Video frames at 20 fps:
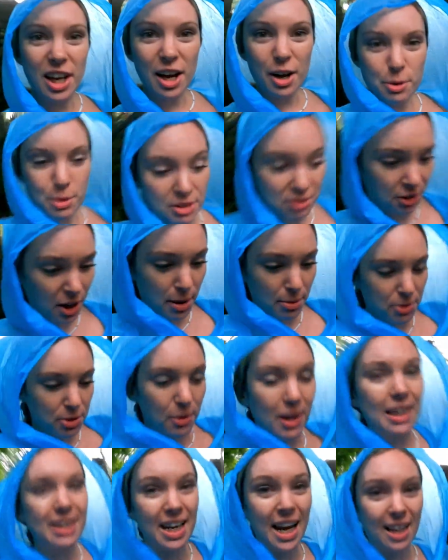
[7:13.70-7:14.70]
So we've come
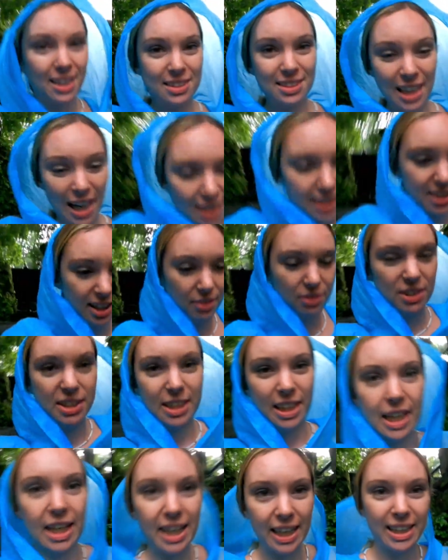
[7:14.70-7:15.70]
to our next
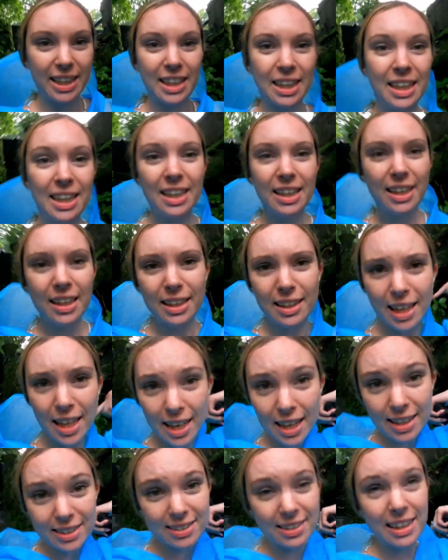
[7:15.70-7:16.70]
activity.
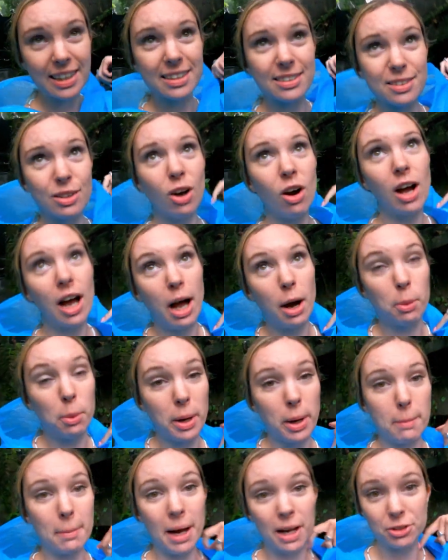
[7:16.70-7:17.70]
This is not how
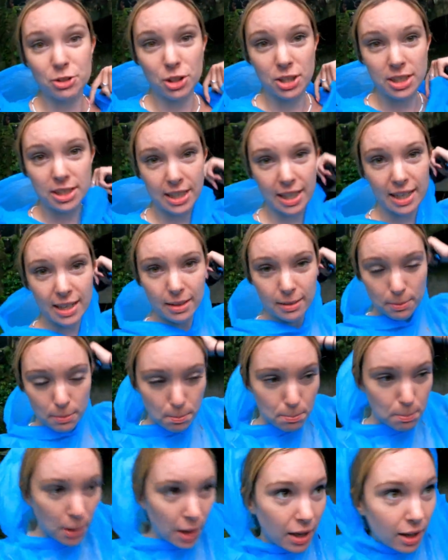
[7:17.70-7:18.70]
we imagined it,
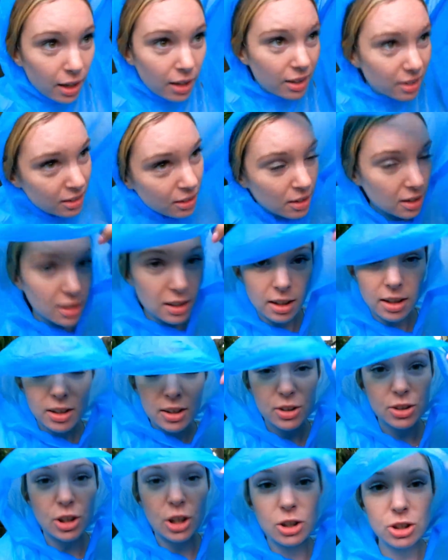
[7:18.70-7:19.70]
but
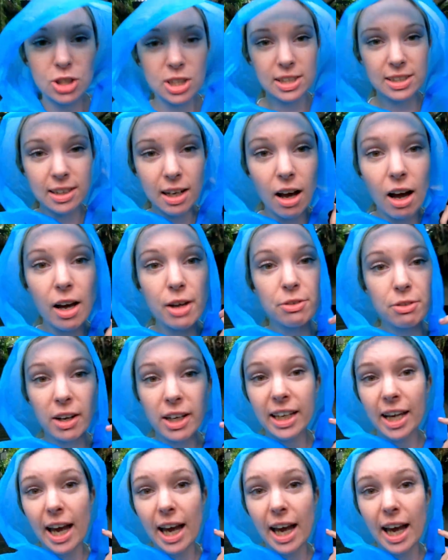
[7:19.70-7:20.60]
such is life, I